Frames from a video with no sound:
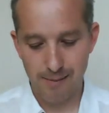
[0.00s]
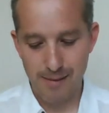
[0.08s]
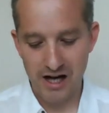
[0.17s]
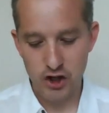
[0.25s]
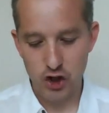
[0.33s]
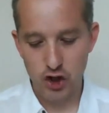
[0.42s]

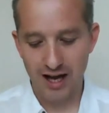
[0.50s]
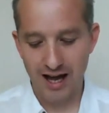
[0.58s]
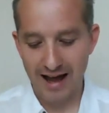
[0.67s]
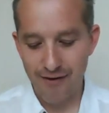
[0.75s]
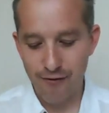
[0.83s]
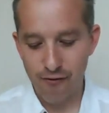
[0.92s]

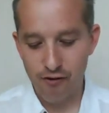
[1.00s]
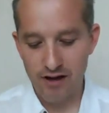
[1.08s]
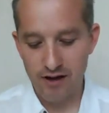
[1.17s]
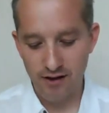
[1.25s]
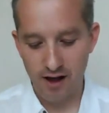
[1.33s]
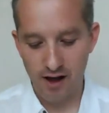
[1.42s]
Imagine
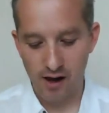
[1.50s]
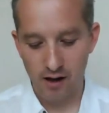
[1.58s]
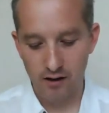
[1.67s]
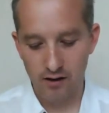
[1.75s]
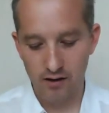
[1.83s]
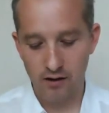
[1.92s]
every
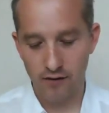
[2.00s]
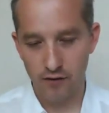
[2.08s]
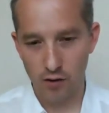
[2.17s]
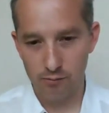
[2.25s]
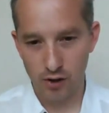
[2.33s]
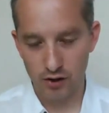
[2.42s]
cell
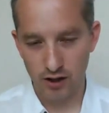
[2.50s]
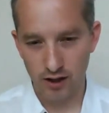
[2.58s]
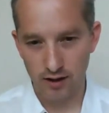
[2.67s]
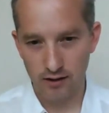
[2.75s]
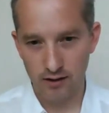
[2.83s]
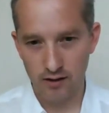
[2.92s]
of your
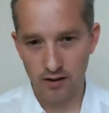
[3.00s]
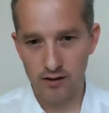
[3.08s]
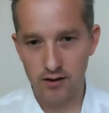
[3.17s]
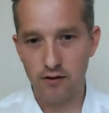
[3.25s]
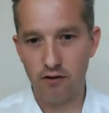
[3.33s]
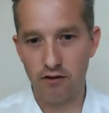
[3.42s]
body
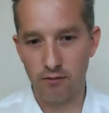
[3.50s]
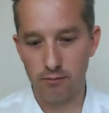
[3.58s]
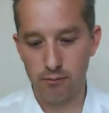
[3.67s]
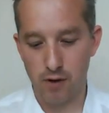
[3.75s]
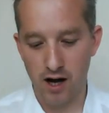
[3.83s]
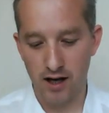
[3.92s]

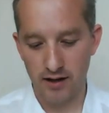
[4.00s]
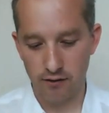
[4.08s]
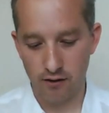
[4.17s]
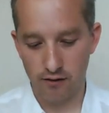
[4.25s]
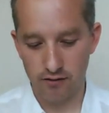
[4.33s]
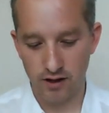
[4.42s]
smiling
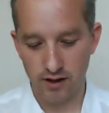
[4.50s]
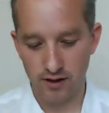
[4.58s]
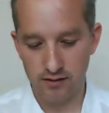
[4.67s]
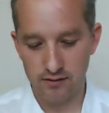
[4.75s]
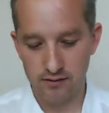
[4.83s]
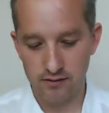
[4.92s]

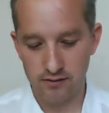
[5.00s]
softly.